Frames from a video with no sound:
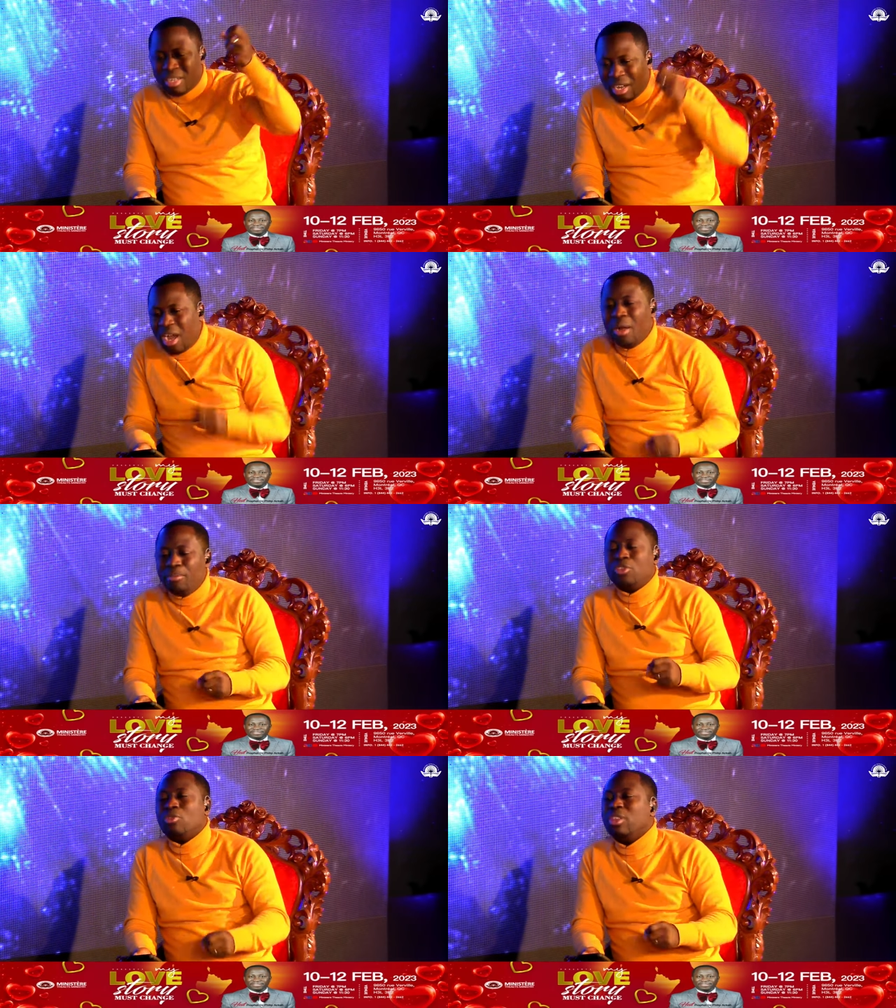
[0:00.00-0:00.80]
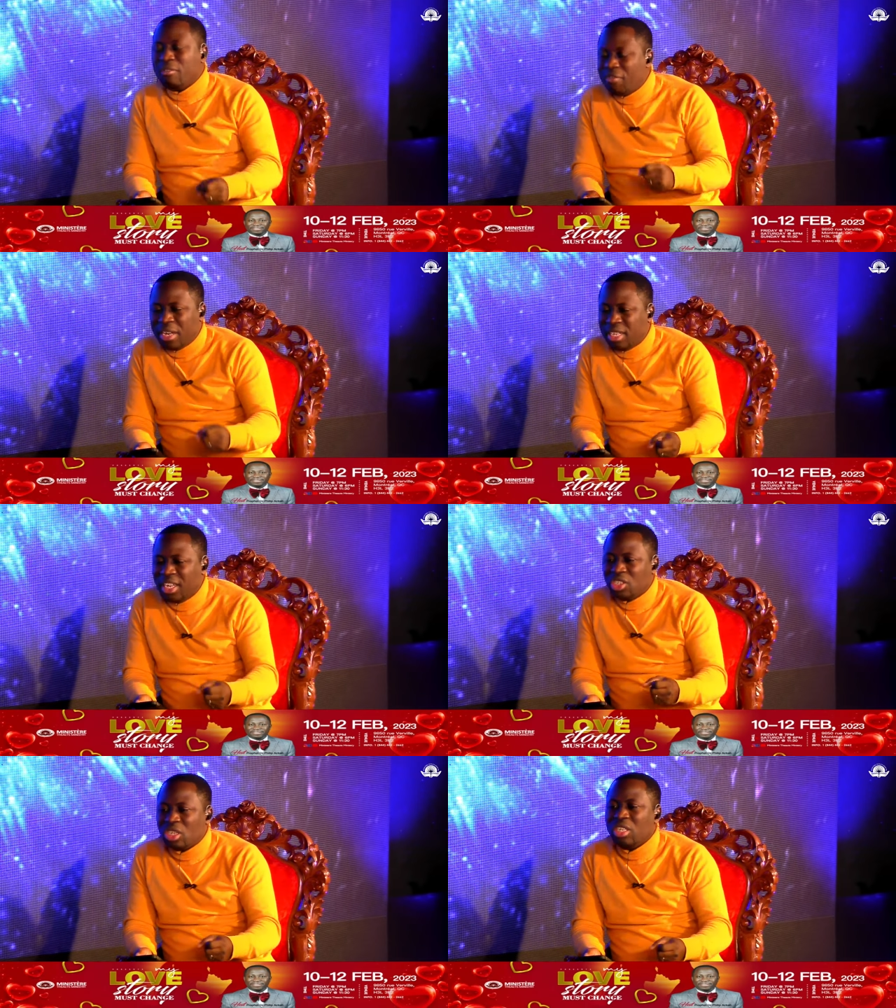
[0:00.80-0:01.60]
come to the
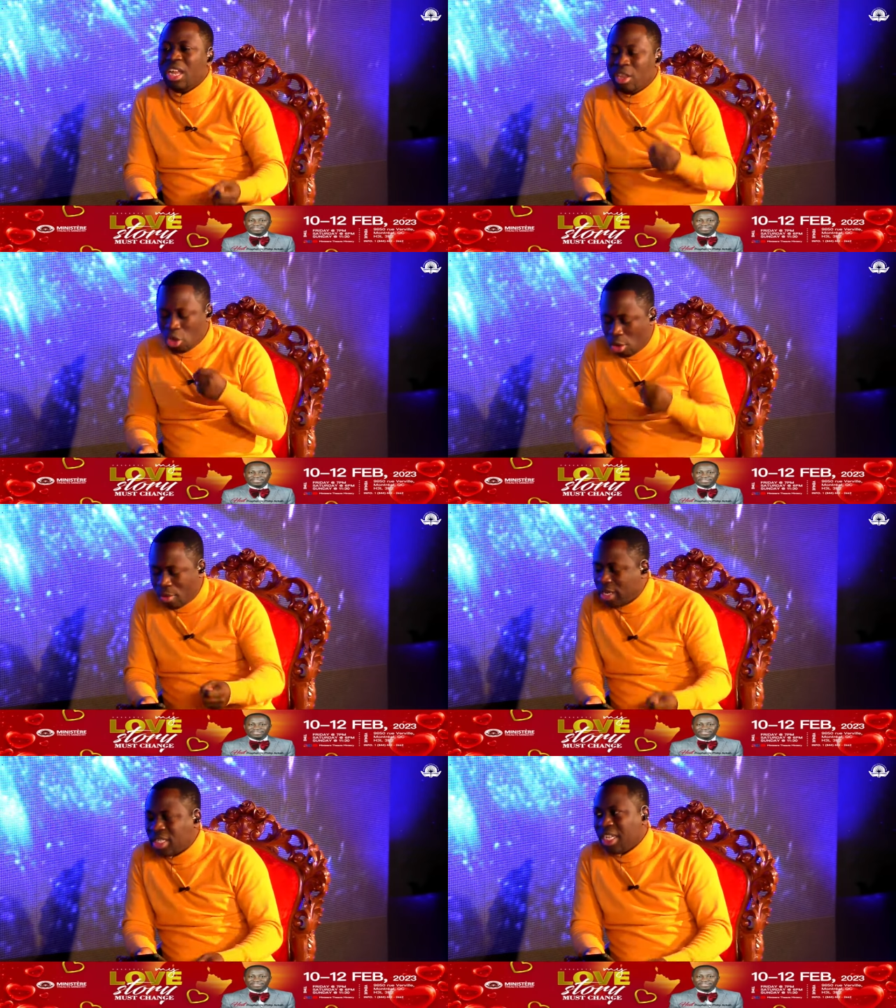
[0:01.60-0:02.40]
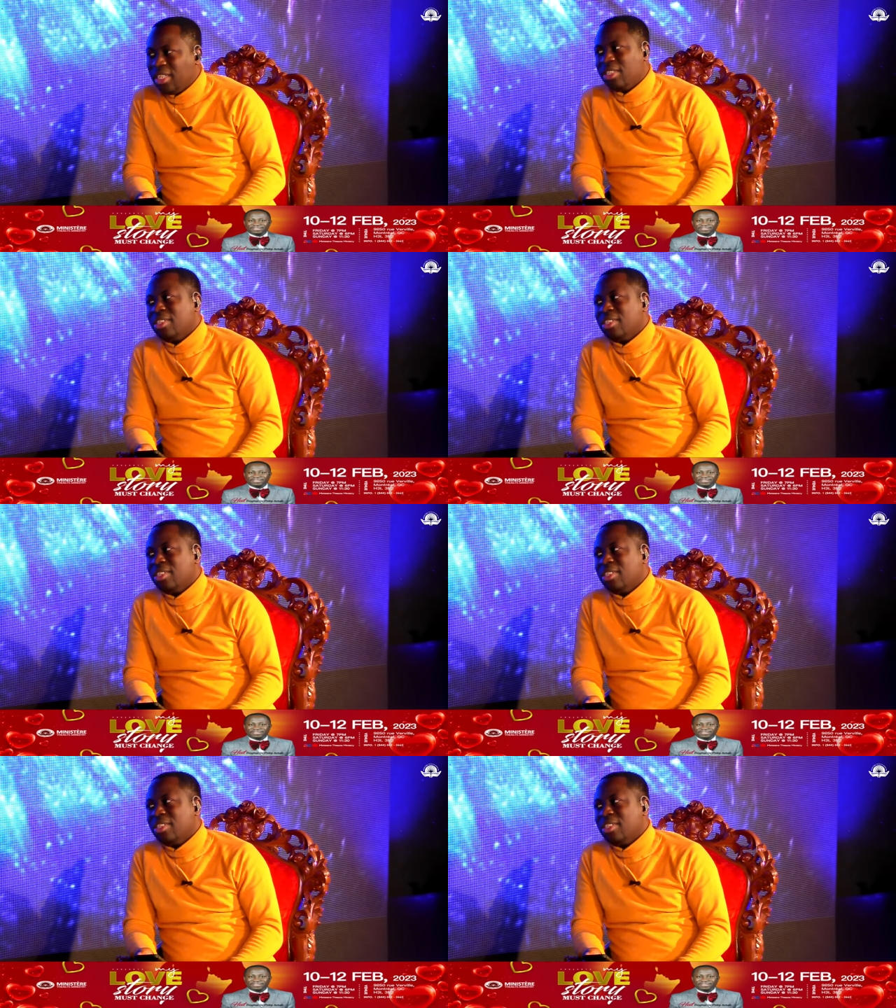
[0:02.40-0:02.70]
foundation and correct things.